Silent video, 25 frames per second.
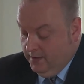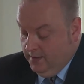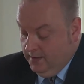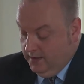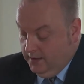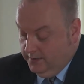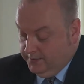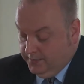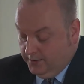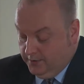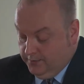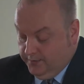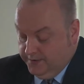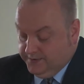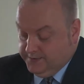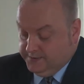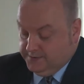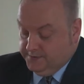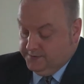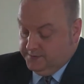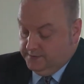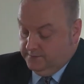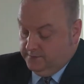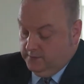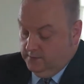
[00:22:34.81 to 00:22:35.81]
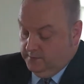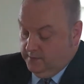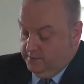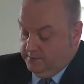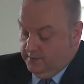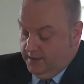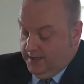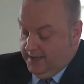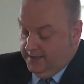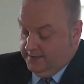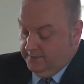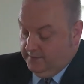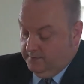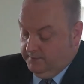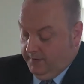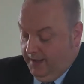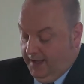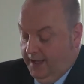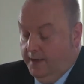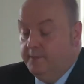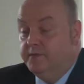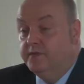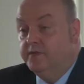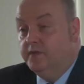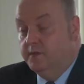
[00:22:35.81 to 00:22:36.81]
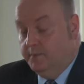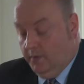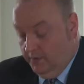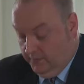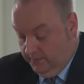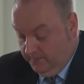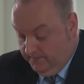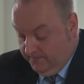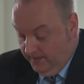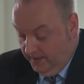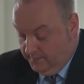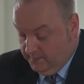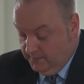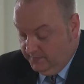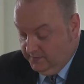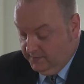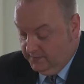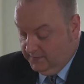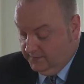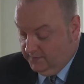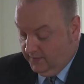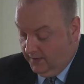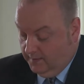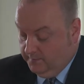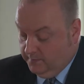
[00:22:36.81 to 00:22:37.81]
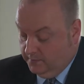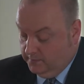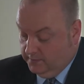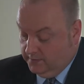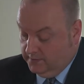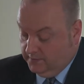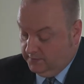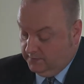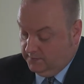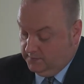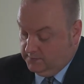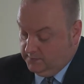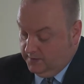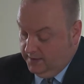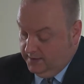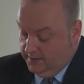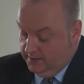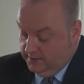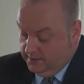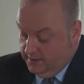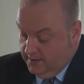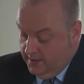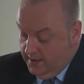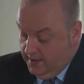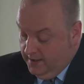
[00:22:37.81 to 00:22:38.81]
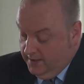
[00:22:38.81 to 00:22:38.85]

On the questions of human rights, perhaps the most famous example illustrating